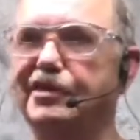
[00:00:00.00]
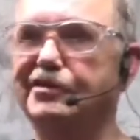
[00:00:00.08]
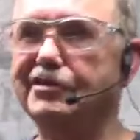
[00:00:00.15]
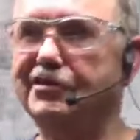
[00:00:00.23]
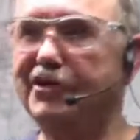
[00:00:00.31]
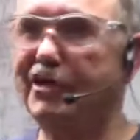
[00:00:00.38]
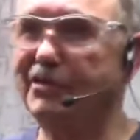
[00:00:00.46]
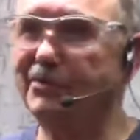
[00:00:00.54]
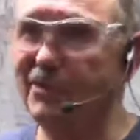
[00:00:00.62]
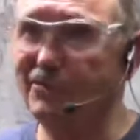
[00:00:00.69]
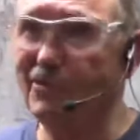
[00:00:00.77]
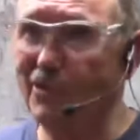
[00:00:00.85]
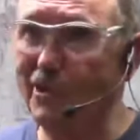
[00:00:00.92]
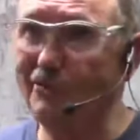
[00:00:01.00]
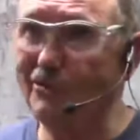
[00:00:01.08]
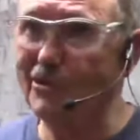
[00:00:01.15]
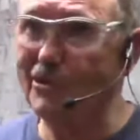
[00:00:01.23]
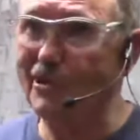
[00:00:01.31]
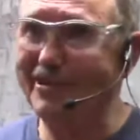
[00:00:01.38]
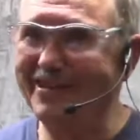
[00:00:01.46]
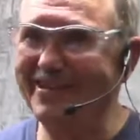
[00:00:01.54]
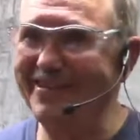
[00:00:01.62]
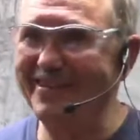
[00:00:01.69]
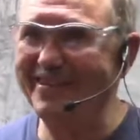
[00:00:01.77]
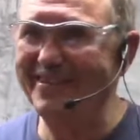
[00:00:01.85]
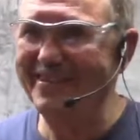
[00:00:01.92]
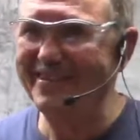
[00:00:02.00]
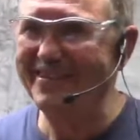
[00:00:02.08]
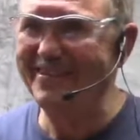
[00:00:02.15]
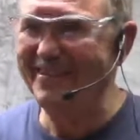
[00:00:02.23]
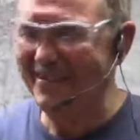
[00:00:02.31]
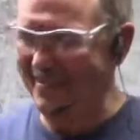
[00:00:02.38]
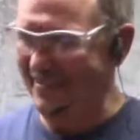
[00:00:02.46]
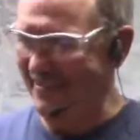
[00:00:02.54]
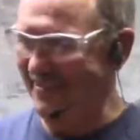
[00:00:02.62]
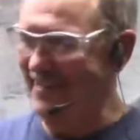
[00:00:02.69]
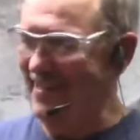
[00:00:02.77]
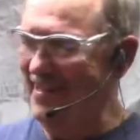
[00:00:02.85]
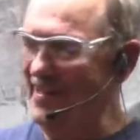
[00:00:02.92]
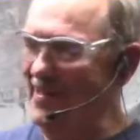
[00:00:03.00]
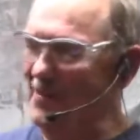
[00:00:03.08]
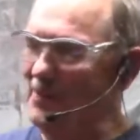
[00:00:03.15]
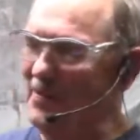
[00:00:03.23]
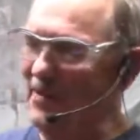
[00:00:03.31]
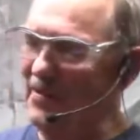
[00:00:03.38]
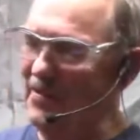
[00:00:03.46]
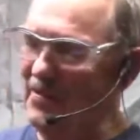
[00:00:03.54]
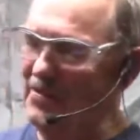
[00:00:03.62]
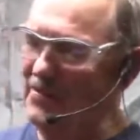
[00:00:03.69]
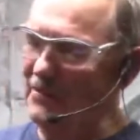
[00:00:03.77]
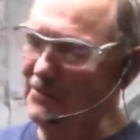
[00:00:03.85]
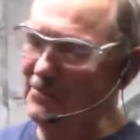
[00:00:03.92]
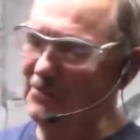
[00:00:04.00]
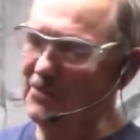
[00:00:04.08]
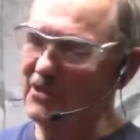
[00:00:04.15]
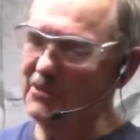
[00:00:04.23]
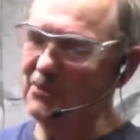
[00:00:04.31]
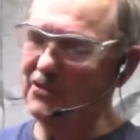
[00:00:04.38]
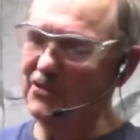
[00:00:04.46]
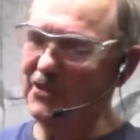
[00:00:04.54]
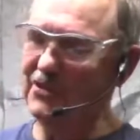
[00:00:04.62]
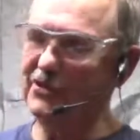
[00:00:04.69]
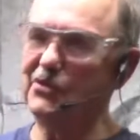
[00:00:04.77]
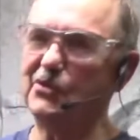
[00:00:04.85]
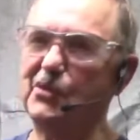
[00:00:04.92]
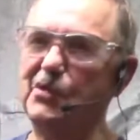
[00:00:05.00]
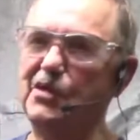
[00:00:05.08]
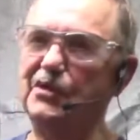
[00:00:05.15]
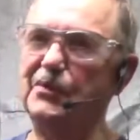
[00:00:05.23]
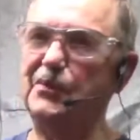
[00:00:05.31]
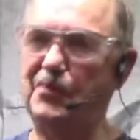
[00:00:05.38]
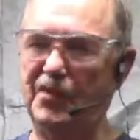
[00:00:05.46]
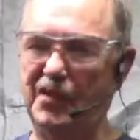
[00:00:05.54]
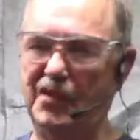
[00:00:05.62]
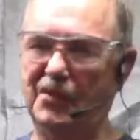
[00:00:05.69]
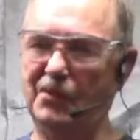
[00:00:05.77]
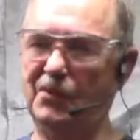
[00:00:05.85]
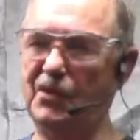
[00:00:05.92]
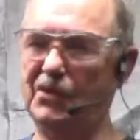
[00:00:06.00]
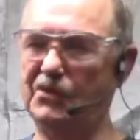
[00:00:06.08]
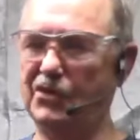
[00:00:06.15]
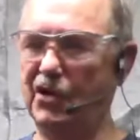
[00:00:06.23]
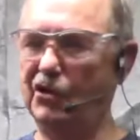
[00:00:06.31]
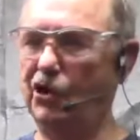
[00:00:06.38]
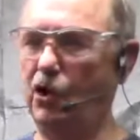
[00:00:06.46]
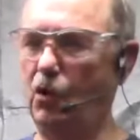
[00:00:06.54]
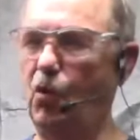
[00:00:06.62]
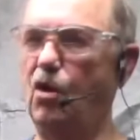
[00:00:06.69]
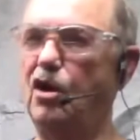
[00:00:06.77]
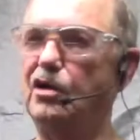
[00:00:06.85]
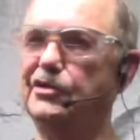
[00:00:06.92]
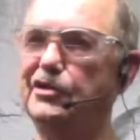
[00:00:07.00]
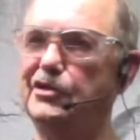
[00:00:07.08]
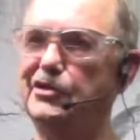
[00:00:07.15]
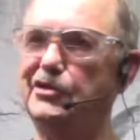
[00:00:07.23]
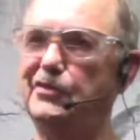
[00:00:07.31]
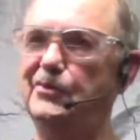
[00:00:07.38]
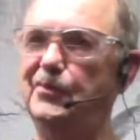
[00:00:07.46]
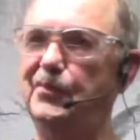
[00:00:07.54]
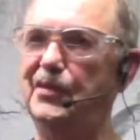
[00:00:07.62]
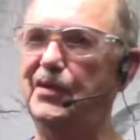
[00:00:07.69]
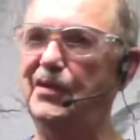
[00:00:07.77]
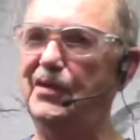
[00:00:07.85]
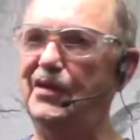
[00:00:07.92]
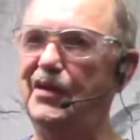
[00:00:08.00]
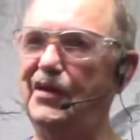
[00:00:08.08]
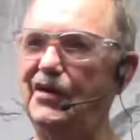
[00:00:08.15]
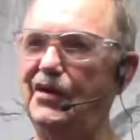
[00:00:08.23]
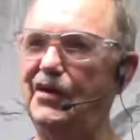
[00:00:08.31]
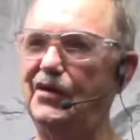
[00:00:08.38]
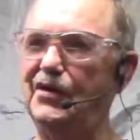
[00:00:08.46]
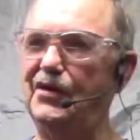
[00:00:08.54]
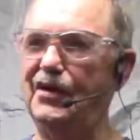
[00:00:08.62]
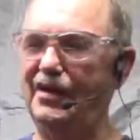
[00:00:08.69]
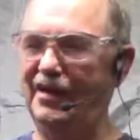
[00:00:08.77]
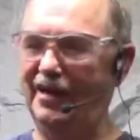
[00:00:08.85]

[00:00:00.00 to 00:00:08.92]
because it takes me forever. But this particular one was a little wonky, and